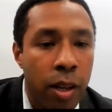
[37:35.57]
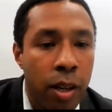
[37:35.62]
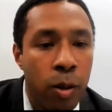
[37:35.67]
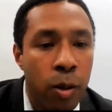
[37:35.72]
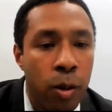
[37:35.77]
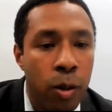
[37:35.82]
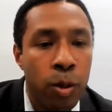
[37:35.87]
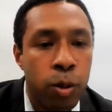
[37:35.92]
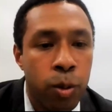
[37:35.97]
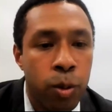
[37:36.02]
I
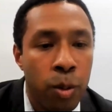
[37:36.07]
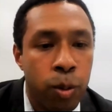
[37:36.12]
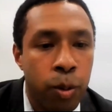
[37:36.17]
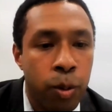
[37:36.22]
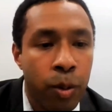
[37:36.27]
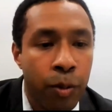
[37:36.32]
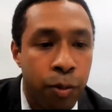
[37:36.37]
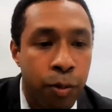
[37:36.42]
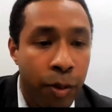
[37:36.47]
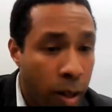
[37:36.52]
go
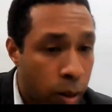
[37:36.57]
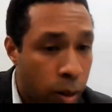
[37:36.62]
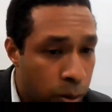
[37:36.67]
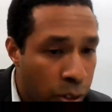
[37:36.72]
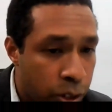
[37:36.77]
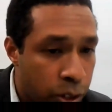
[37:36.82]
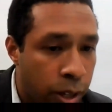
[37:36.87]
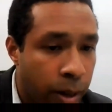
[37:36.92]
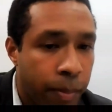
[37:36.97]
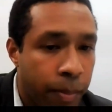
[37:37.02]
to
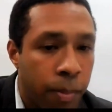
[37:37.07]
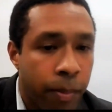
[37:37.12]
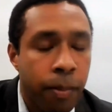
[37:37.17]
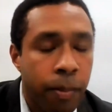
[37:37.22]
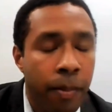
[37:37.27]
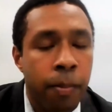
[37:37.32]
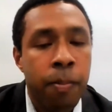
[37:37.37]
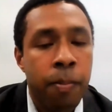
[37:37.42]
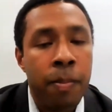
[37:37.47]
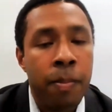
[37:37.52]
fellowship
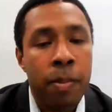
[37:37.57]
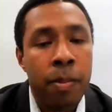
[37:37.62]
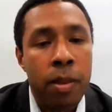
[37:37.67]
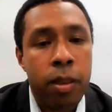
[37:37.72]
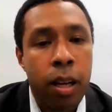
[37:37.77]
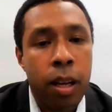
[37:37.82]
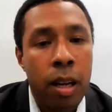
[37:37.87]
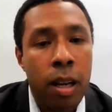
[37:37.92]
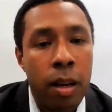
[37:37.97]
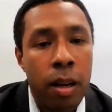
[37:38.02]

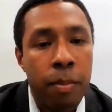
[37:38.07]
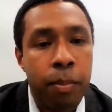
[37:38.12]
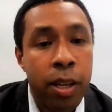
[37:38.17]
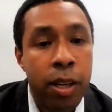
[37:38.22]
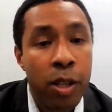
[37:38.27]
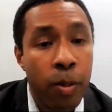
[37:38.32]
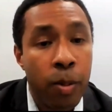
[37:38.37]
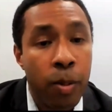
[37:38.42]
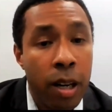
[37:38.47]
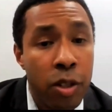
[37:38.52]

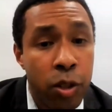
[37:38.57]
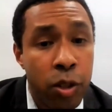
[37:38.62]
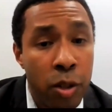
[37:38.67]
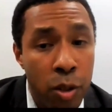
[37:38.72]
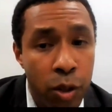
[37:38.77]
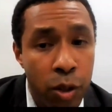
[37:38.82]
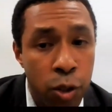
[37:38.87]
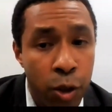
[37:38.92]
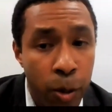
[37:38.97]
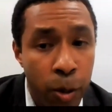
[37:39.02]
as well
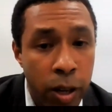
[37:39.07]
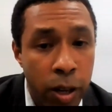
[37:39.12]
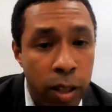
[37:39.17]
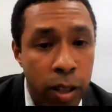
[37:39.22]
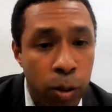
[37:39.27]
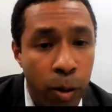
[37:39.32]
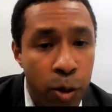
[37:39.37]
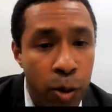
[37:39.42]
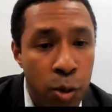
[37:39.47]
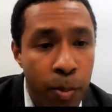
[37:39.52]
as Junior
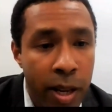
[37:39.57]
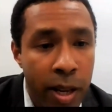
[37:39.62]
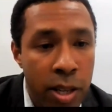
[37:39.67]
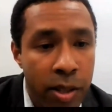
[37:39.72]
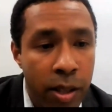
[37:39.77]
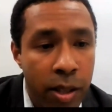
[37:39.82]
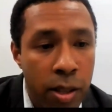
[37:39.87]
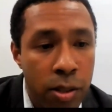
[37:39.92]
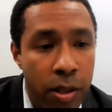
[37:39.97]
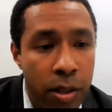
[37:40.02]

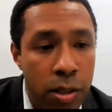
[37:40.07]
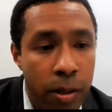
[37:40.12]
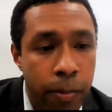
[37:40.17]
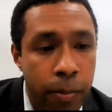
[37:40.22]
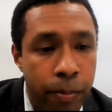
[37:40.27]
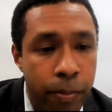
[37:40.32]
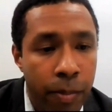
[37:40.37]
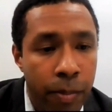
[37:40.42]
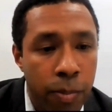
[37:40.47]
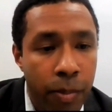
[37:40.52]
Toastmasters.
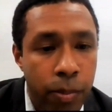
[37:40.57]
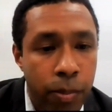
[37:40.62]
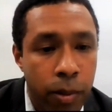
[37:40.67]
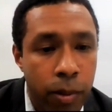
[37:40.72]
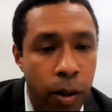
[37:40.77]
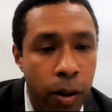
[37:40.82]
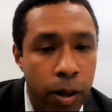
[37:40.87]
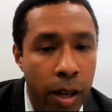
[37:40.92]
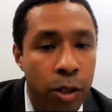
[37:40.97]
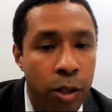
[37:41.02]

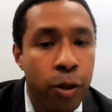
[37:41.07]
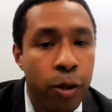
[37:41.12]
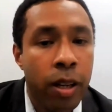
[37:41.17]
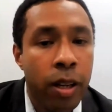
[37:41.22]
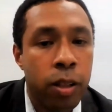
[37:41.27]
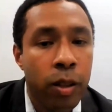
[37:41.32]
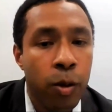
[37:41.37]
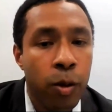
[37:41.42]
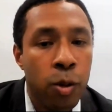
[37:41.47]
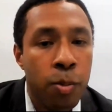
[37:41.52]
Okay,
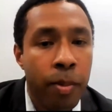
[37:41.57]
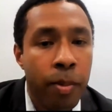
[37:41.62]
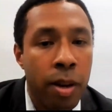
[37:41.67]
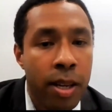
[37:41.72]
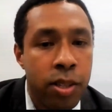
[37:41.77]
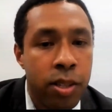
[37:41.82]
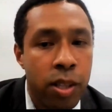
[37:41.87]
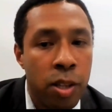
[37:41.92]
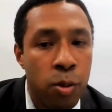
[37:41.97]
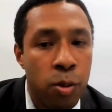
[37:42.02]
Junior
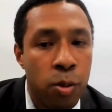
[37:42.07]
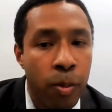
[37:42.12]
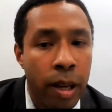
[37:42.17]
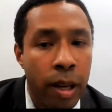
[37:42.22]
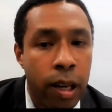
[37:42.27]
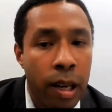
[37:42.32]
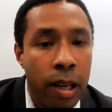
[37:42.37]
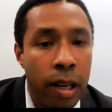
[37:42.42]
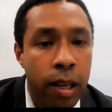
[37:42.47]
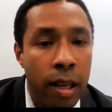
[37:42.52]
Toastmasters
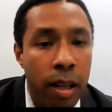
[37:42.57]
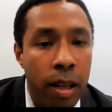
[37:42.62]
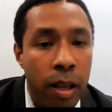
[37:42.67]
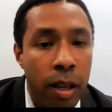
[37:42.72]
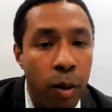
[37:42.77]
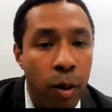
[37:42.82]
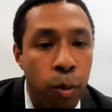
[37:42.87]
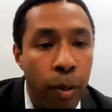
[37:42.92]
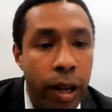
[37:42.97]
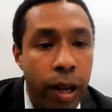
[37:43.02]
will
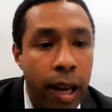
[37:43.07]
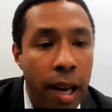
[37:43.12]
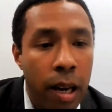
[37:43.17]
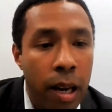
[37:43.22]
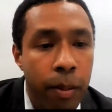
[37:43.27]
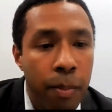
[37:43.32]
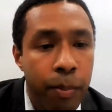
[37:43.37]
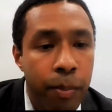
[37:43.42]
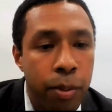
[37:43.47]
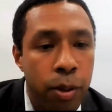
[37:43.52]

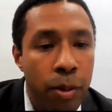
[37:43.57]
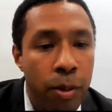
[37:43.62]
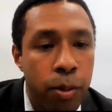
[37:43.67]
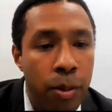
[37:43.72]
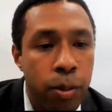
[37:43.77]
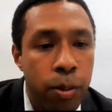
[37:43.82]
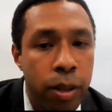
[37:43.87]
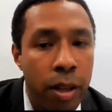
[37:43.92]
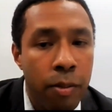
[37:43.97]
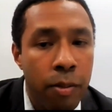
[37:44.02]
help
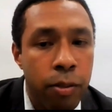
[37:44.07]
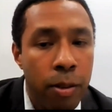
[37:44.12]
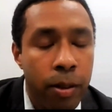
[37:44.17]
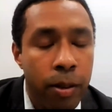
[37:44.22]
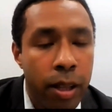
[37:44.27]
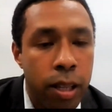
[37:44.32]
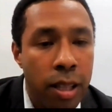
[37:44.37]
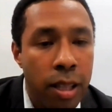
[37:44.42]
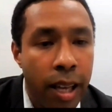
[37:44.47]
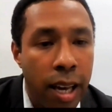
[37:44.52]
you, give
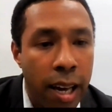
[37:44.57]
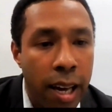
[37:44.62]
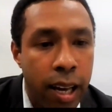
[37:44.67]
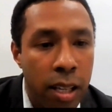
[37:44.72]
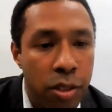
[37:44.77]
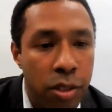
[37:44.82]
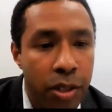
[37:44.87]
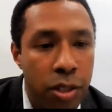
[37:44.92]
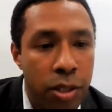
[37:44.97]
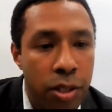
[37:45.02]
you that
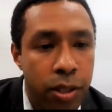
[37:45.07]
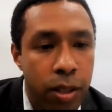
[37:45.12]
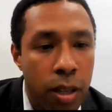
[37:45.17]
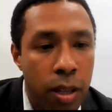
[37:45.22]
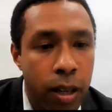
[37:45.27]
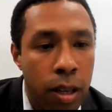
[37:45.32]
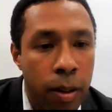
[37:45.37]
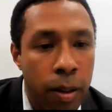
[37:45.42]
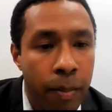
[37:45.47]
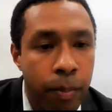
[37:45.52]
edge
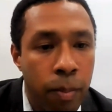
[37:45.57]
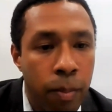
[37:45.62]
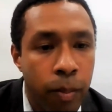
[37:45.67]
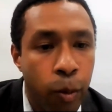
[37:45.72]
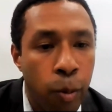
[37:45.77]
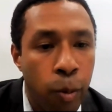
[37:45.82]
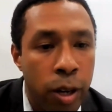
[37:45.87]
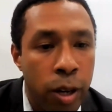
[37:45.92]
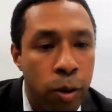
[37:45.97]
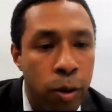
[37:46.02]

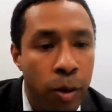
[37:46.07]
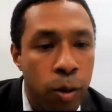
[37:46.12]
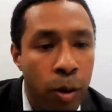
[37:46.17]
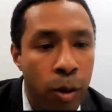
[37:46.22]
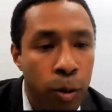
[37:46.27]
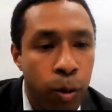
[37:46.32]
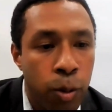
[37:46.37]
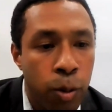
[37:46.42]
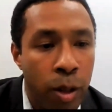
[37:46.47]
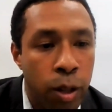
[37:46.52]
when you
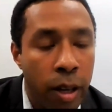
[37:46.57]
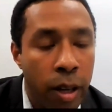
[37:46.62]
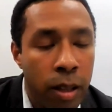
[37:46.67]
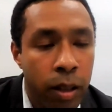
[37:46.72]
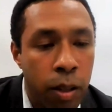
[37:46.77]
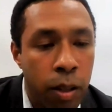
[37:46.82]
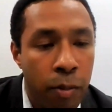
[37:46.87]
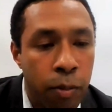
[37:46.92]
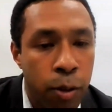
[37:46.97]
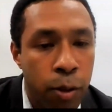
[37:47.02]
go to the
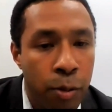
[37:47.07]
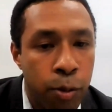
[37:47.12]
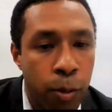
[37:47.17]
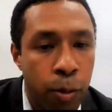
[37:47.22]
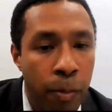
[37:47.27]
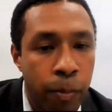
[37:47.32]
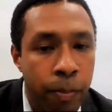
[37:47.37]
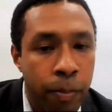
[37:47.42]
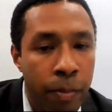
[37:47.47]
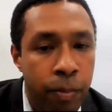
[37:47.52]
interview
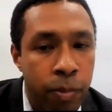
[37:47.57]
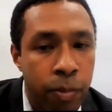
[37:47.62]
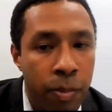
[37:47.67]
room.